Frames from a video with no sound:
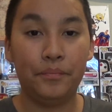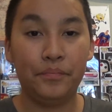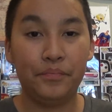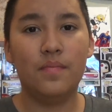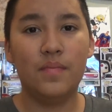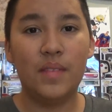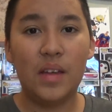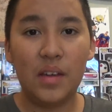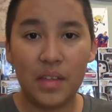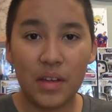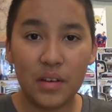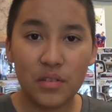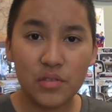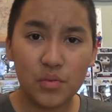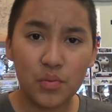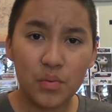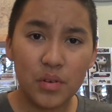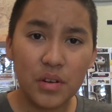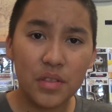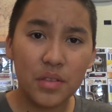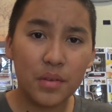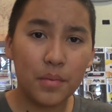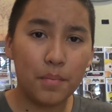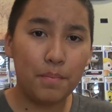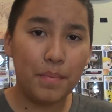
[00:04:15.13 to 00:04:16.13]
Now, that was one
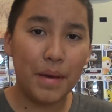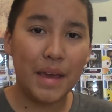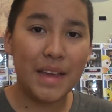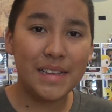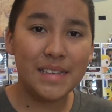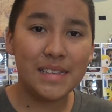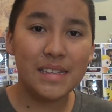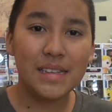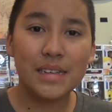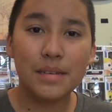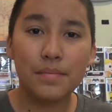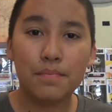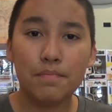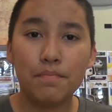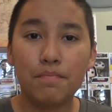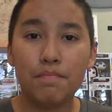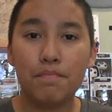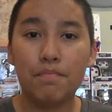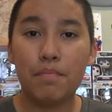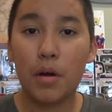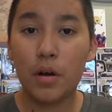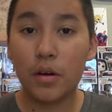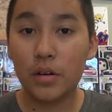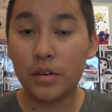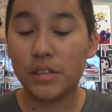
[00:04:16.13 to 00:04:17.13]
of the basic
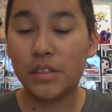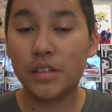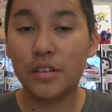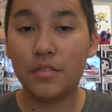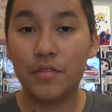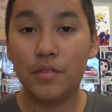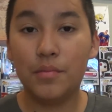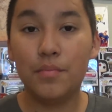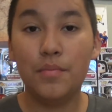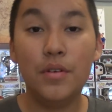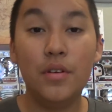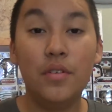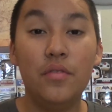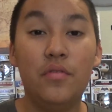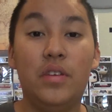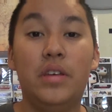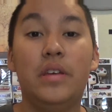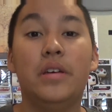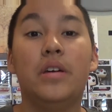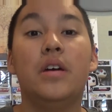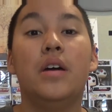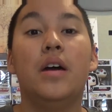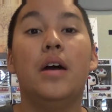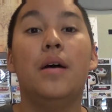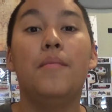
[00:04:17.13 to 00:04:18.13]
parts of the movie.
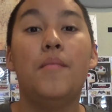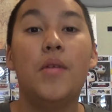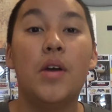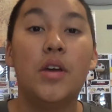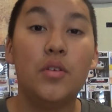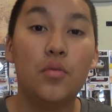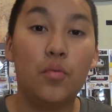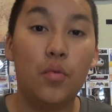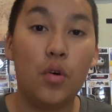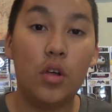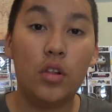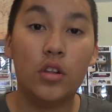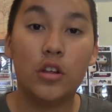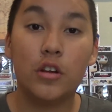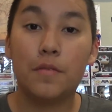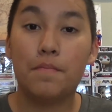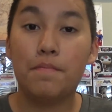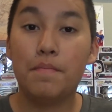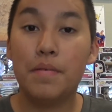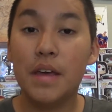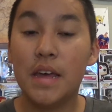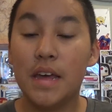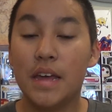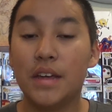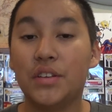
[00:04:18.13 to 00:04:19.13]
Amanda Waller
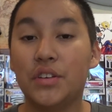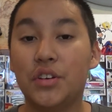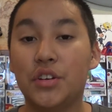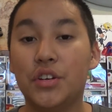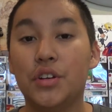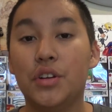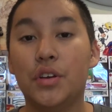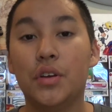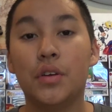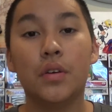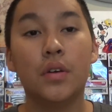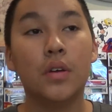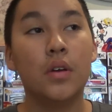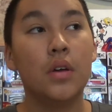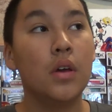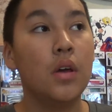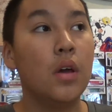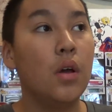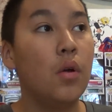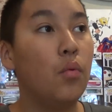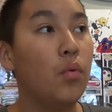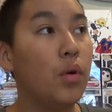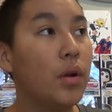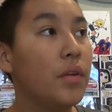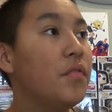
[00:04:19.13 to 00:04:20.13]
pitched,
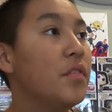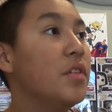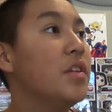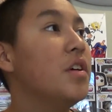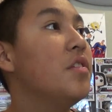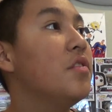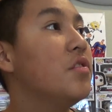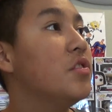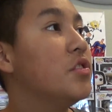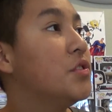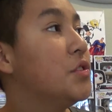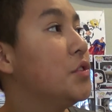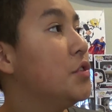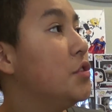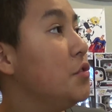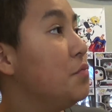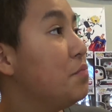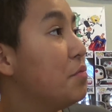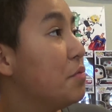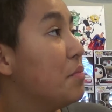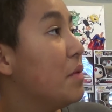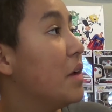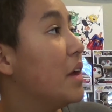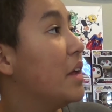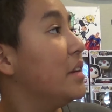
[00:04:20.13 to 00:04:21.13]
what if another
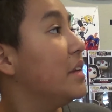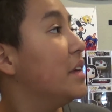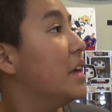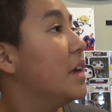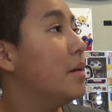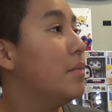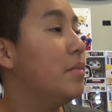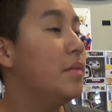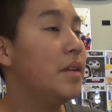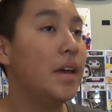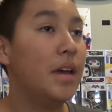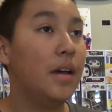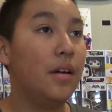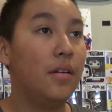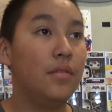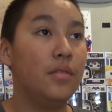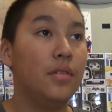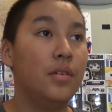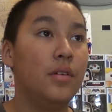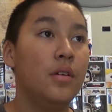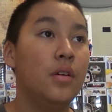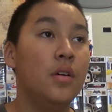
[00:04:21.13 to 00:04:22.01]
Superman came down?